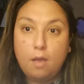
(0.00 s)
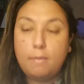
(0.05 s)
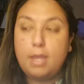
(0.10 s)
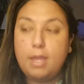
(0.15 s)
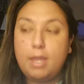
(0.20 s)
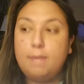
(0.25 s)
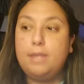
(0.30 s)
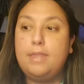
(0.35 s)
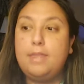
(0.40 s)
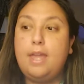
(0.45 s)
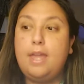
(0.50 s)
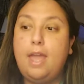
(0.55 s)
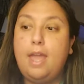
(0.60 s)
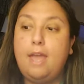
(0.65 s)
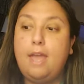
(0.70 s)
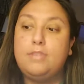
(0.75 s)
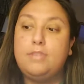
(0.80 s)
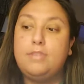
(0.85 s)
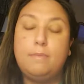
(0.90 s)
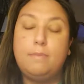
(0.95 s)
Maybe they
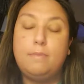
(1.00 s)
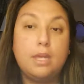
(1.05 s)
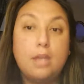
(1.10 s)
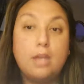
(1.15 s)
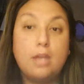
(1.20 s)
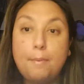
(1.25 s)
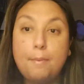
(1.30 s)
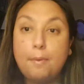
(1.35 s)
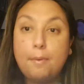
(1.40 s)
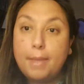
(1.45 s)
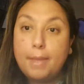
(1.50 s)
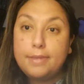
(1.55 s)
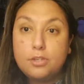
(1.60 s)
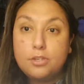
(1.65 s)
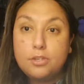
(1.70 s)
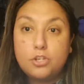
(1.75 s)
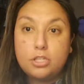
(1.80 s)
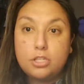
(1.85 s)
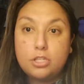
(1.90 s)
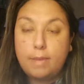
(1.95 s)
have sent me a couple
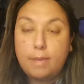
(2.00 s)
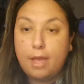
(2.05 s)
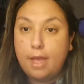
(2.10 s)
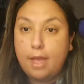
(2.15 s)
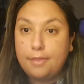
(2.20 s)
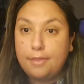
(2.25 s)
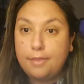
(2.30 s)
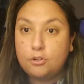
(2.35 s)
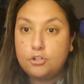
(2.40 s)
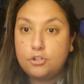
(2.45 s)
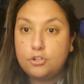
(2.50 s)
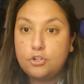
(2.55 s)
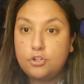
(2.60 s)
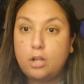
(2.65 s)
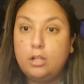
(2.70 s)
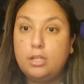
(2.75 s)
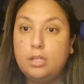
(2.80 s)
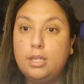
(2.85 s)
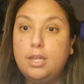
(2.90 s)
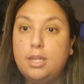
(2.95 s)
messages about how they're
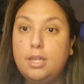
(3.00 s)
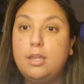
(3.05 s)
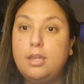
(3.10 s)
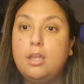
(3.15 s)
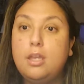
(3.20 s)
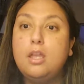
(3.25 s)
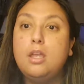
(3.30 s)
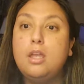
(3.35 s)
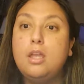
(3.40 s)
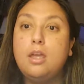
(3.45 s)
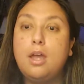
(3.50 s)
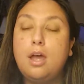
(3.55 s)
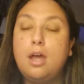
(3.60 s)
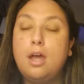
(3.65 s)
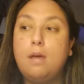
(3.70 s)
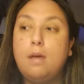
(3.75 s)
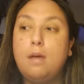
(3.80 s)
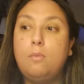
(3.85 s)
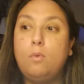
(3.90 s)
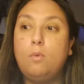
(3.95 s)
struggling.
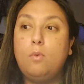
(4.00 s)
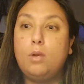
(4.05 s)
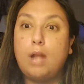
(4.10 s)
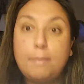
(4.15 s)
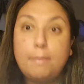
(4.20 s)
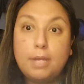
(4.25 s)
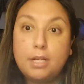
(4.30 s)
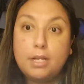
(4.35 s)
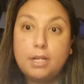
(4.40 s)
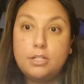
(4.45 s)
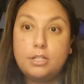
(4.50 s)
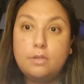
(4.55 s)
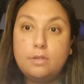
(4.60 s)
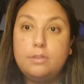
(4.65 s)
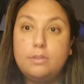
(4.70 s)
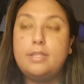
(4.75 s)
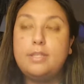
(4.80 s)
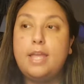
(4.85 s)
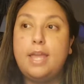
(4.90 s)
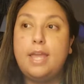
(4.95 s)
What I'm going to
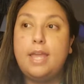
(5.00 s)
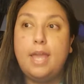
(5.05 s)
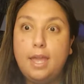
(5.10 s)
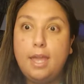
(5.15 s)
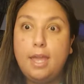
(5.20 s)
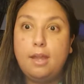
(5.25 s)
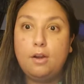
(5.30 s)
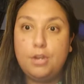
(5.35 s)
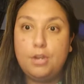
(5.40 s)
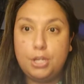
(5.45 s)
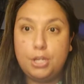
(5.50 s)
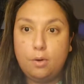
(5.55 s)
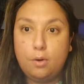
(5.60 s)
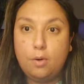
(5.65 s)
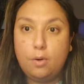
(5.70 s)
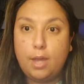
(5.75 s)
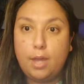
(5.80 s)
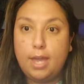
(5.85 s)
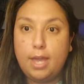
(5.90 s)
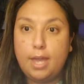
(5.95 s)
do is say, hey, are you
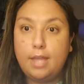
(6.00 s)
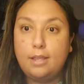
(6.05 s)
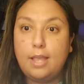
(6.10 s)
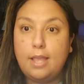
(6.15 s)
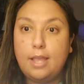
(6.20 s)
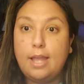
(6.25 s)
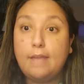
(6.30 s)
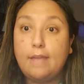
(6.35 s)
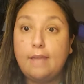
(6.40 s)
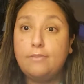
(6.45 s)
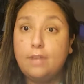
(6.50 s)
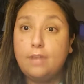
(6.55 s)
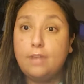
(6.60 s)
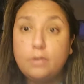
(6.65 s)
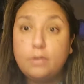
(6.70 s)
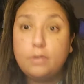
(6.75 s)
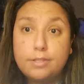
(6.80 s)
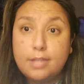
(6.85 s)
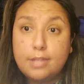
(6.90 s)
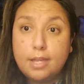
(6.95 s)
okay? Like, I've
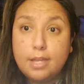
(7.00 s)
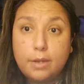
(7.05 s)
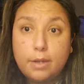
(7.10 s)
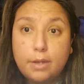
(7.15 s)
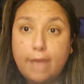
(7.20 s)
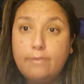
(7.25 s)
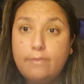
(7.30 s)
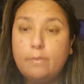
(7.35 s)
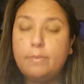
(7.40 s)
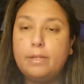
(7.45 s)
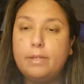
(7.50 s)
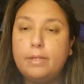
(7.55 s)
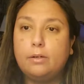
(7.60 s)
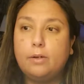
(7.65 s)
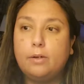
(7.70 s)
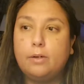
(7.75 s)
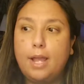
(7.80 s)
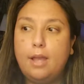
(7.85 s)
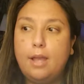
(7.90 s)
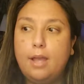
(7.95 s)
noticed that you haven't been
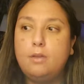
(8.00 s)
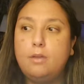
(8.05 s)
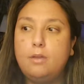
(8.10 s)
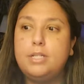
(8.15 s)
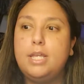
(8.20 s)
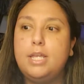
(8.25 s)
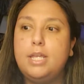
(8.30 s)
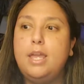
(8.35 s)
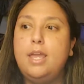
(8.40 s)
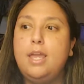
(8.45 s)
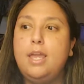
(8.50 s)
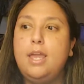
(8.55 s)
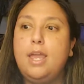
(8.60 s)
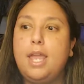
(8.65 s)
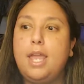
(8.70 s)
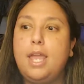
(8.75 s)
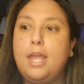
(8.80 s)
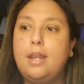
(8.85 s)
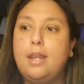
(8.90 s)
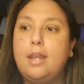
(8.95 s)
around
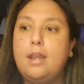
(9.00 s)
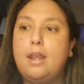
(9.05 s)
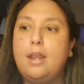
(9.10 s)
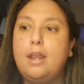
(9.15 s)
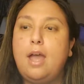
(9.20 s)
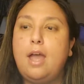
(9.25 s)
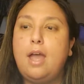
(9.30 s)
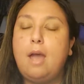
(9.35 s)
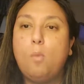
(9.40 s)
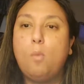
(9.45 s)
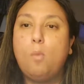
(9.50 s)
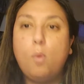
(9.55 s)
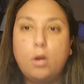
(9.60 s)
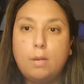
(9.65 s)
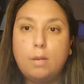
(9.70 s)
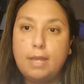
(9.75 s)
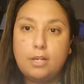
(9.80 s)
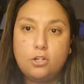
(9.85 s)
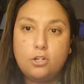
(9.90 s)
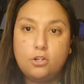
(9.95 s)
and I want to
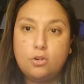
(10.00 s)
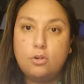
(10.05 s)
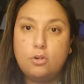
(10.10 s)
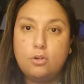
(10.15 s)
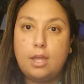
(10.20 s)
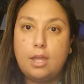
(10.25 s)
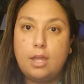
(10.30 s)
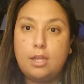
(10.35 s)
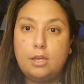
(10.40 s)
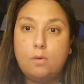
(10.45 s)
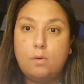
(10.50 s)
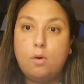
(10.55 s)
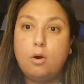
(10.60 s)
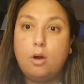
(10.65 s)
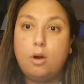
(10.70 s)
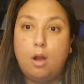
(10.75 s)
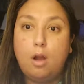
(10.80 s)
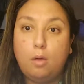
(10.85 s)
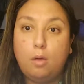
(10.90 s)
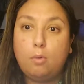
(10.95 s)
make sure that you
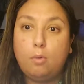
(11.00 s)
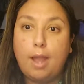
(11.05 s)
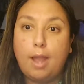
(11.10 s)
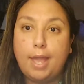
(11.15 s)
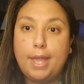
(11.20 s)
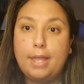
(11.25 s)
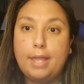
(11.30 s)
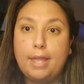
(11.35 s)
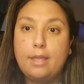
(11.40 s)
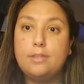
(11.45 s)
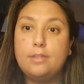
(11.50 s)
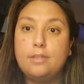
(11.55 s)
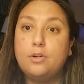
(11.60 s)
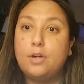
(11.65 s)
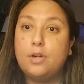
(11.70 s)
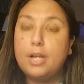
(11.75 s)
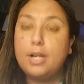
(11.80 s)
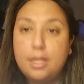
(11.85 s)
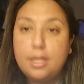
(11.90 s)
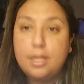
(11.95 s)
are all right. Is
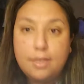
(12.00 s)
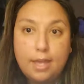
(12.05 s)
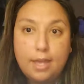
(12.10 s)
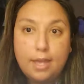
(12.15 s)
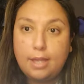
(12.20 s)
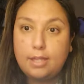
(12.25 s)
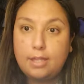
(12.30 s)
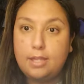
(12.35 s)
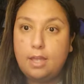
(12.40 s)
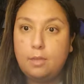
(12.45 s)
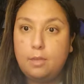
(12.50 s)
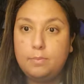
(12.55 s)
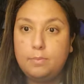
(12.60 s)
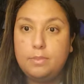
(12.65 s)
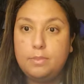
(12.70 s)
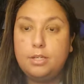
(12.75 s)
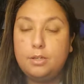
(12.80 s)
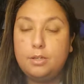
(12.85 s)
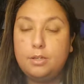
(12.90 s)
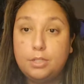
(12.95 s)
there anything I can help
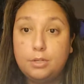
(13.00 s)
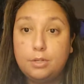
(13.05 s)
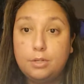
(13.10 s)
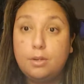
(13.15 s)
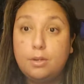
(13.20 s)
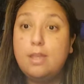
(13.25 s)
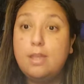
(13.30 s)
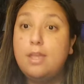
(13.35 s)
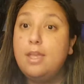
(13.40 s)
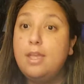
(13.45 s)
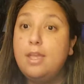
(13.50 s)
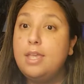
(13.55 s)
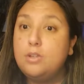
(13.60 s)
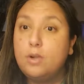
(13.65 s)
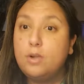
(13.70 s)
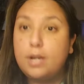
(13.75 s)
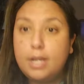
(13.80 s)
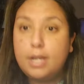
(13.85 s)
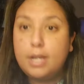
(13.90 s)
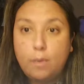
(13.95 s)
you do? Is
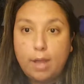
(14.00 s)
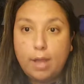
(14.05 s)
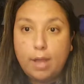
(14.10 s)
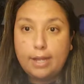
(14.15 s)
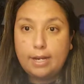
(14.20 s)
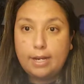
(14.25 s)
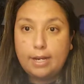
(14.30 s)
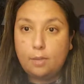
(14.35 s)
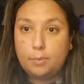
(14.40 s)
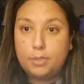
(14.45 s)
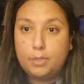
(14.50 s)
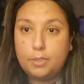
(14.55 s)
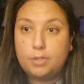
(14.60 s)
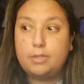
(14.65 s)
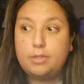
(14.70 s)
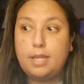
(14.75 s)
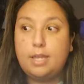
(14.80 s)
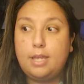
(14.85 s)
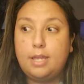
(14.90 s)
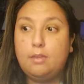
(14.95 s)
there any way I can help you
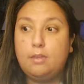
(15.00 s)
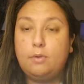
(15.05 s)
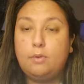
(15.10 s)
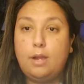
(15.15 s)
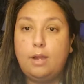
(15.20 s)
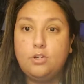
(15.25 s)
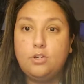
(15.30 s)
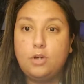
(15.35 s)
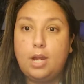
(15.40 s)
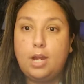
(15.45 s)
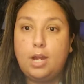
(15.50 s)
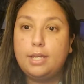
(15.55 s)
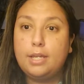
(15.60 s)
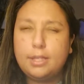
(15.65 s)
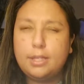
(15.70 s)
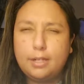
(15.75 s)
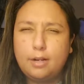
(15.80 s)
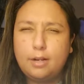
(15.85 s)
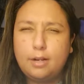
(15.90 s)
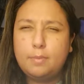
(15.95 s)
stay on the right track?
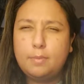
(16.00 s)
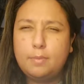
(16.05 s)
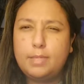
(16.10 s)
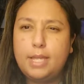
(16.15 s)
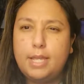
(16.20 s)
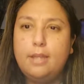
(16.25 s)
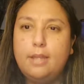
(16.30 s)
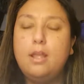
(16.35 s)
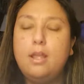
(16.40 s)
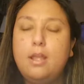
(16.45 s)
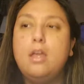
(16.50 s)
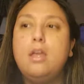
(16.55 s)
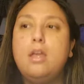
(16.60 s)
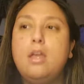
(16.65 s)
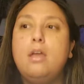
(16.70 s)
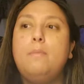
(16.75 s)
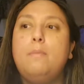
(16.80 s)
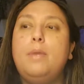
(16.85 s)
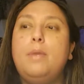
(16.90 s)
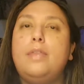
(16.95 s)
You know what I'm saying?
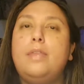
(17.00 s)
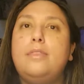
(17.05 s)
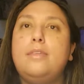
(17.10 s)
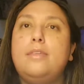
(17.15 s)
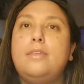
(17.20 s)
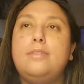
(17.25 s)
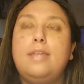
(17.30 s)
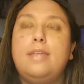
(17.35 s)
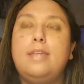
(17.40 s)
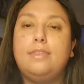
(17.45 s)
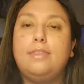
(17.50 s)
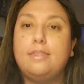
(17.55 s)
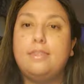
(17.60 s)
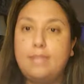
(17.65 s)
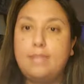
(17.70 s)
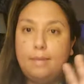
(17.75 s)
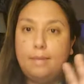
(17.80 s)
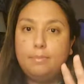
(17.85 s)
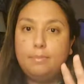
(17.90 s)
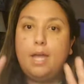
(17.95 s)
But at the
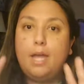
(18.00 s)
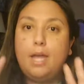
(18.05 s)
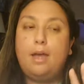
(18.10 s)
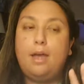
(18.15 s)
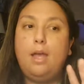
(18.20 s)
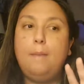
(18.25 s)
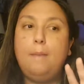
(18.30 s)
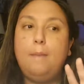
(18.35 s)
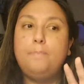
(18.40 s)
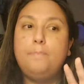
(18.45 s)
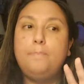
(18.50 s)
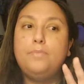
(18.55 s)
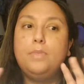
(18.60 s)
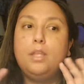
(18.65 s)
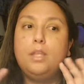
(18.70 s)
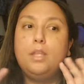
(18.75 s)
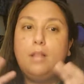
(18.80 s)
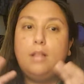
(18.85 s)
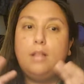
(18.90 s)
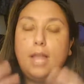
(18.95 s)
same time,
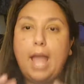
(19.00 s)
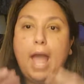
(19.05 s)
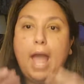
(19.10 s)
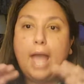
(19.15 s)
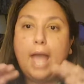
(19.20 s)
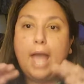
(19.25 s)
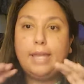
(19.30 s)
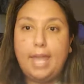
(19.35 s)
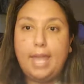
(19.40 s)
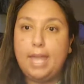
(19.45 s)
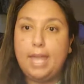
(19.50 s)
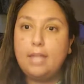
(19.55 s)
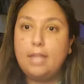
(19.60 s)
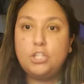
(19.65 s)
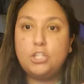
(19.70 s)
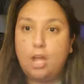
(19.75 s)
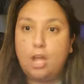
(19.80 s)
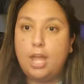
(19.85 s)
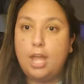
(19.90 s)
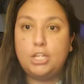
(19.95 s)
like, I can't
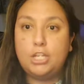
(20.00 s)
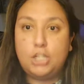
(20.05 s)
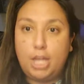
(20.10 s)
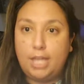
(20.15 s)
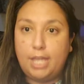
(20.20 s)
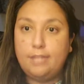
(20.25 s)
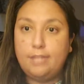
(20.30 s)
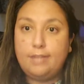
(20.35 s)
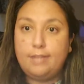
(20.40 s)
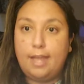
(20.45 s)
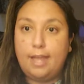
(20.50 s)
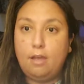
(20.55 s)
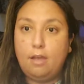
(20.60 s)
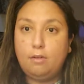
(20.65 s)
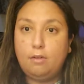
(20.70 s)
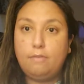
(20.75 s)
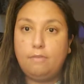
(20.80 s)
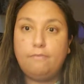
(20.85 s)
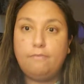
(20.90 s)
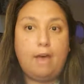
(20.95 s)
chase
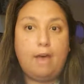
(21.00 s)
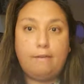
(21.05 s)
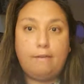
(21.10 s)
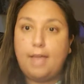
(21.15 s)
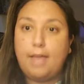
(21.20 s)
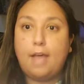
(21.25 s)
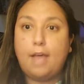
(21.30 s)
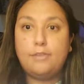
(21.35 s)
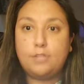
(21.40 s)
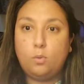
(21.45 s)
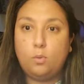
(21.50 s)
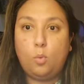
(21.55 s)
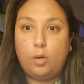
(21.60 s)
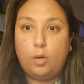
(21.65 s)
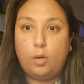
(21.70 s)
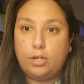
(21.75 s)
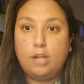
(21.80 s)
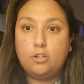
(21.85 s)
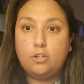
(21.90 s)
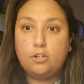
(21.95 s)
down
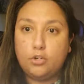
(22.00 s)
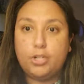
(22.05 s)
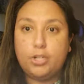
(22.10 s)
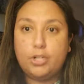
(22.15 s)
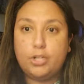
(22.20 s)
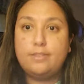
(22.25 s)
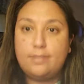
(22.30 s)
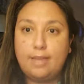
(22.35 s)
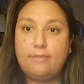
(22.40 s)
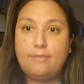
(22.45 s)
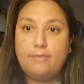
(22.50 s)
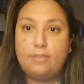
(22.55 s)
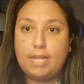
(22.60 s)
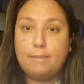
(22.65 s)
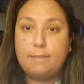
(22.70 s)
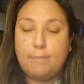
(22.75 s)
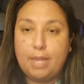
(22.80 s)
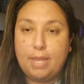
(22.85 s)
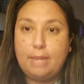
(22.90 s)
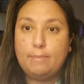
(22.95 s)

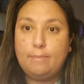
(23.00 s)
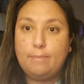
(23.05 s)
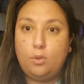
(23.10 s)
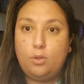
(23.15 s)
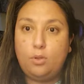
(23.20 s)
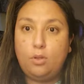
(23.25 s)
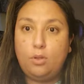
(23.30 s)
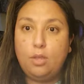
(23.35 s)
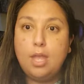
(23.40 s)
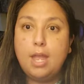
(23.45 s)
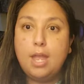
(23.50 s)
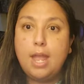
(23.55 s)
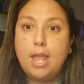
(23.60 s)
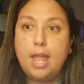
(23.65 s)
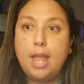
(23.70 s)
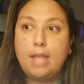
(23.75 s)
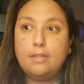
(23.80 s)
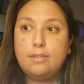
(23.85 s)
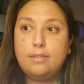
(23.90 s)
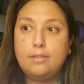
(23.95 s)
5,170
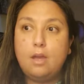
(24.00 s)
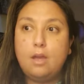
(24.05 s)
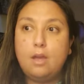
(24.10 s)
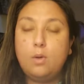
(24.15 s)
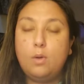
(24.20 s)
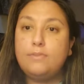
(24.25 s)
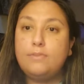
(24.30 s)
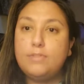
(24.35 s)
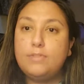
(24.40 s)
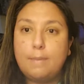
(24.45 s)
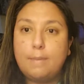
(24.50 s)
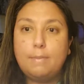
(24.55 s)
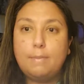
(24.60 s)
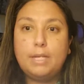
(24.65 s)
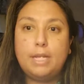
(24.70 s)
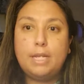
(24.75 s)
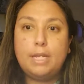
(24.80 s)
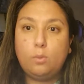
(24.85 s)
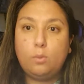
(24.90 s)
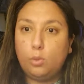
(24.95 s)
people. And
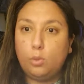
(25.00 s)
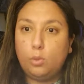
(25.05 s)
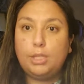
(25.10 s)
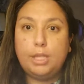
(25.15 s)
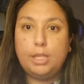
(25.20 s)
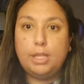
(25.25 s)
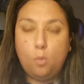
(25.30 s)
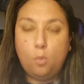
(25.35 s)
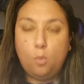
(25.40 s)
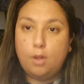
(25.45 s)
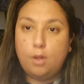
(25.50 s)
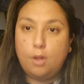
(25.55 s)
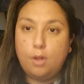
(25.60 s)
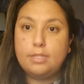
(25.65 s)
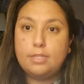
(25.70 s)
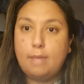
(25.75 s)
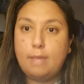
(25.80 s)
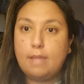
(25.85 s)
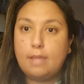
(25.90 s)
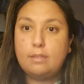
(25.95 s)
so if somebody
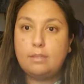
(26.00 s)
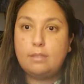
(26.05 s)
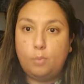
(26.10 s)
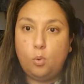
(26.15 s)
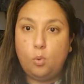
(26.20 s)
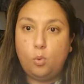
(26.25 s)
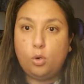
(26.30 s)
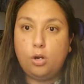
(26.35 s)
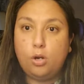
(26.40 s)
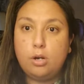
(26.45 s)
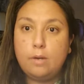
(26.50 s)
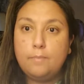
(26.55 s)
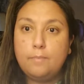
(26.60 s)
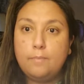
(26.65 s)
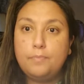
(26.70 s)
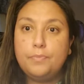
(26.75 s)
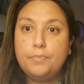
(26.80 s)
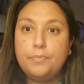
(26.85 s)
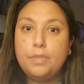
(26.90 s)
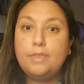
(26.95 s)
really wants my
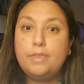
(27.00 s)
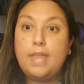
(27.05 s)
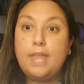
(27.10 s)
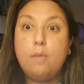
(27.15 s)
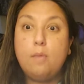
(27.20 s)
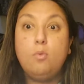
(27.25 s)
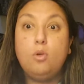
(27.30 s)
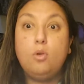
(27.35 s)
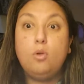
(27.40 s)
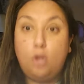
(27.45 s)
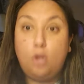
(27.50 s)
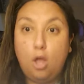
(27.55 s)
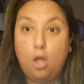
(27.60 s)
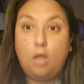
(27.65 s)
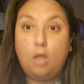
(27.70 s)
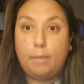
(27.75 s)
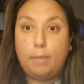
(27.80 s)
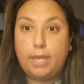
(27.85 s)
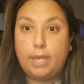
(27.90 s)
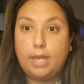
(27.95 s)
support, they will
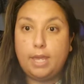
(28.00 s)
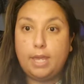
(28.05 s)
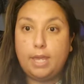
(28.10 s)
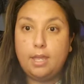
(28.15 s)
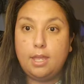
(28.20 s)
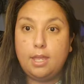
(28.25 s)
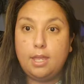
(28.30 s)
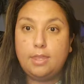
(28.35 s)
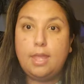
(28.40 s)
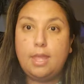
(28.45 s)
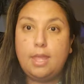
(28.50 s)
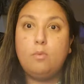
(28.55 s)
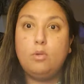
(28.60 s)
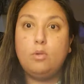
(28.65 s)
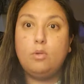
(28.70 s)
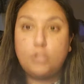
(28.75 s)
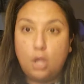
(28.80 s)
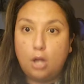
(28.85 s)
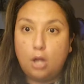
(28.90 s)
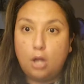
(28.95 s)
call me and they
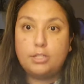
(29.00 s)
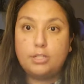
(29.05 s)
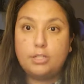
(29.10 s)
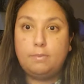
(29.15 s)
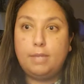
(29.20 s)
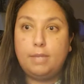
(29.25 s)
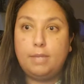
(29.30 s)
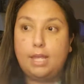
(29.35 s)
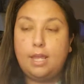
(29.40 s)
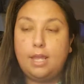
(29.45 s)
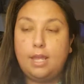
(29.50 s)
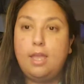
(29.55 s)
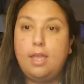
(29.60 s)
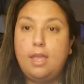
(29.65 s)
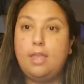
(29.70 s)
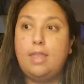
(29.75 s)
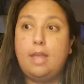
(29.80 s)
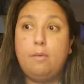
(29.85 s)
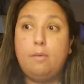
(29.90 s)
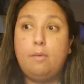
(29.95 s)
will talk to me
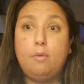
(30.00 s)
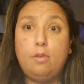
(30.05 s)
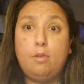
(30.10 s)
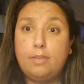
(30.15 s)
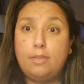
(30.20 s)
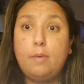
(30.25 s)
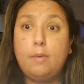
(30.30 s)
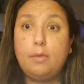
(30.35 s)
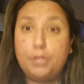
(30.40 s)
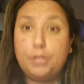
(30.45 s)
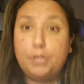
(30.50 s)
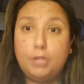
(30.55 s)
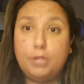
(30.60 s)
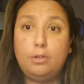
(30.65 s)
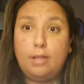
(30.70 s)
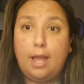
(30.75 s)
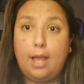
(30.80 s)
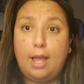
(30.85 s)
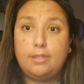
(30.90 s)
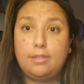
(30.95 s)
and they will
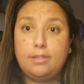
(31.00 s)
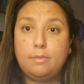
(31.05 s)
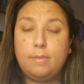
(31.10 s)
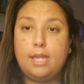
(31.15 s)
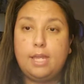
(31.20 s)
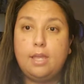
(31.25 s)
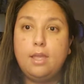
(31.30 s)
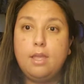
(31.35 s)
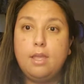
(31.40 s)
utilize me.